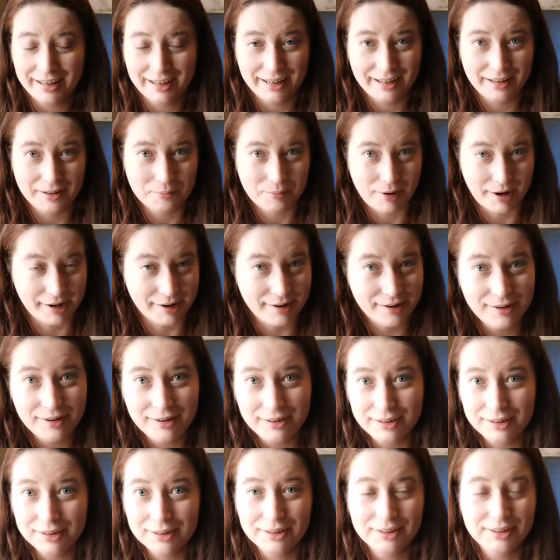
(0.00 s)
my
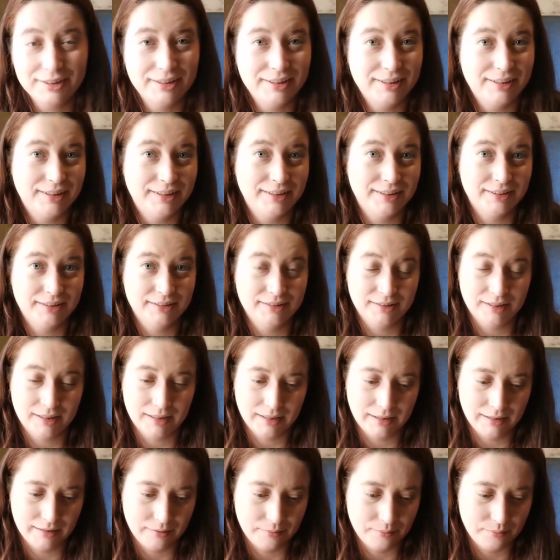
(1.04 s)
uncle,
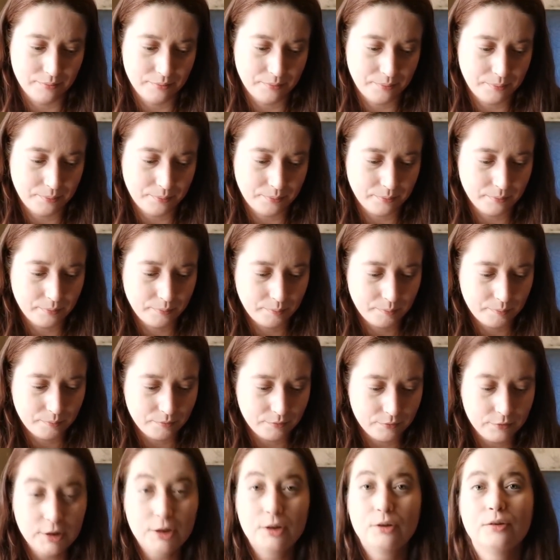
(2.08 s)

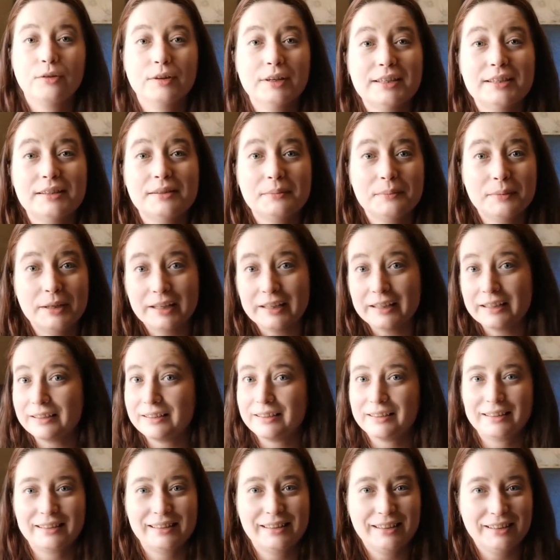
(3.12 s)

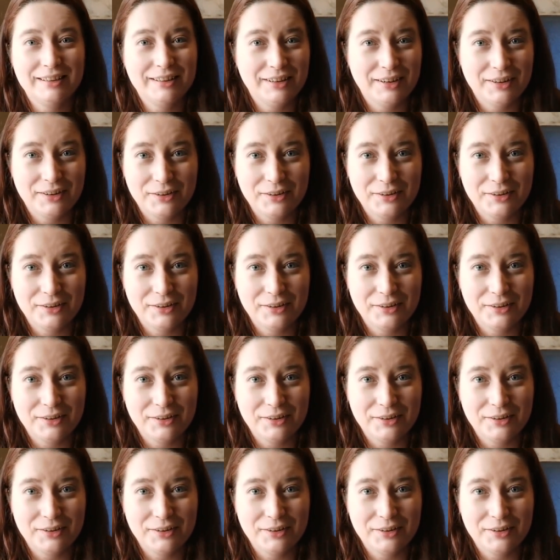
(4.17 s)
Christmas, you